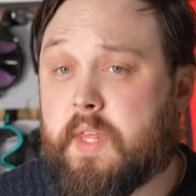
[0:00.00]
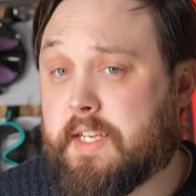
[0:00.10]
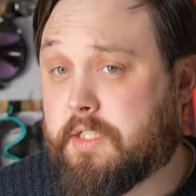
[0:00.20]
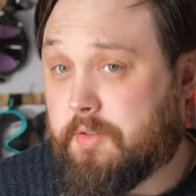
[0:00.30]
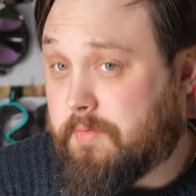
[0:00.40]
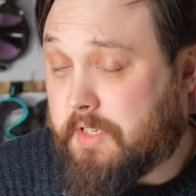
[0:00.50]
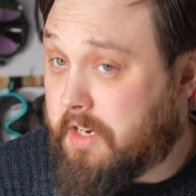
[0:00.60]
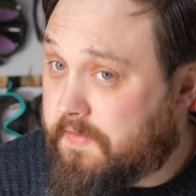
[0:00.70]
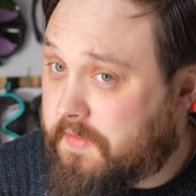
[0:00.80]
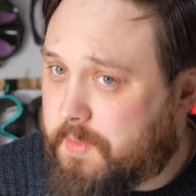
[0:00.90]
thanks to
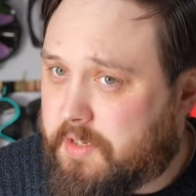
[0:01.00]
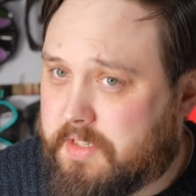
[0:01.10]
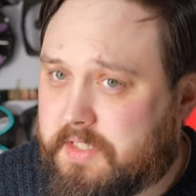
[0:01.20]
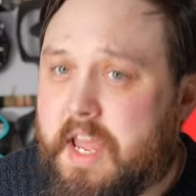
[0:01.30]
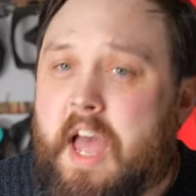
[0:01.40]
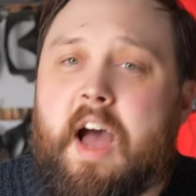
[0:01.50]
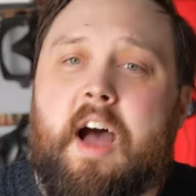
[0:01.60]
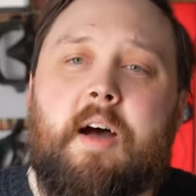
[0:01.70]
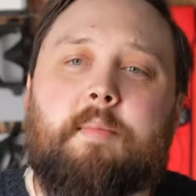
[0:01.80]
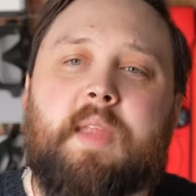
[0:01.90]
dive computers
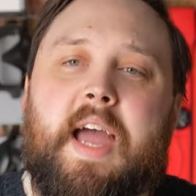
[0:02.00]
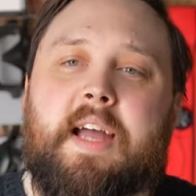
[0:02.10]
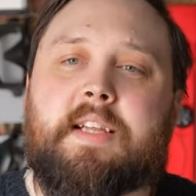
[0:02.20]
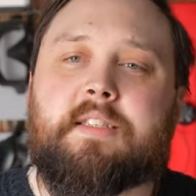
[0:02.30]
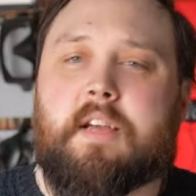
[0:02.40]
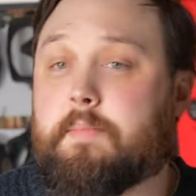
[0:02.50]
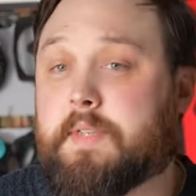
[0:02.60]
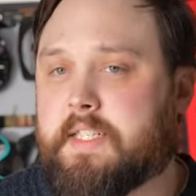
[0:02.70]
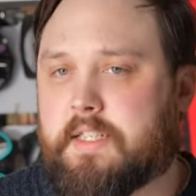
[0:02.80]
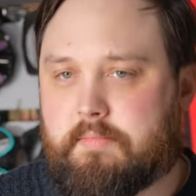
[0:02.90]
and
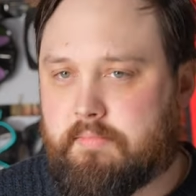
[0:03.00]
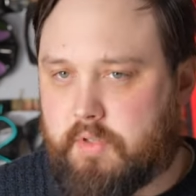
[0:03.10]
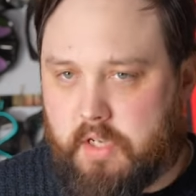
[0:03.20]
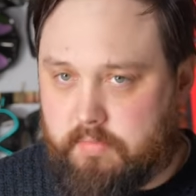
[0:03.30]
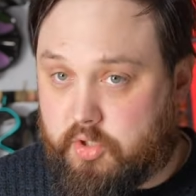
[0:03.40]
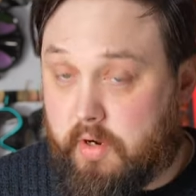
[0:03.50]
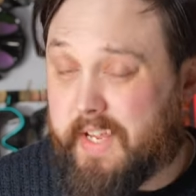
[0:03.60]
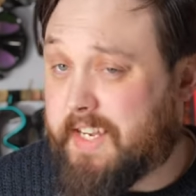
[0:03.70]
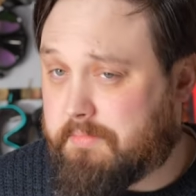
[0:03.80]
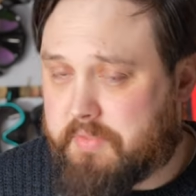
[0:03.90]
updating like
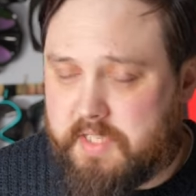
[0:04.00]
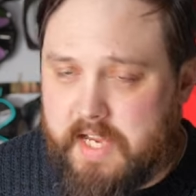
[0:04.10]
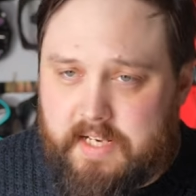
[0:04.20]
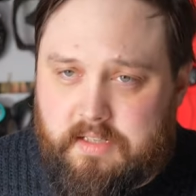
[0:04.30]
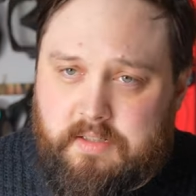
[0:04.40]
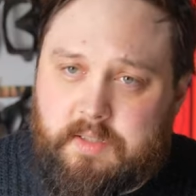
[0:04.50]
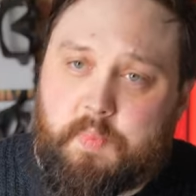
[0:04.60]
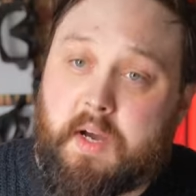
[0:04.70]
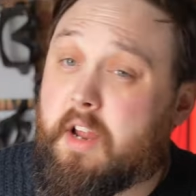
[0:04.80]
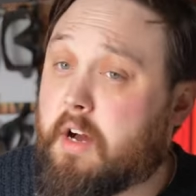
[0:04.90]
training standards. But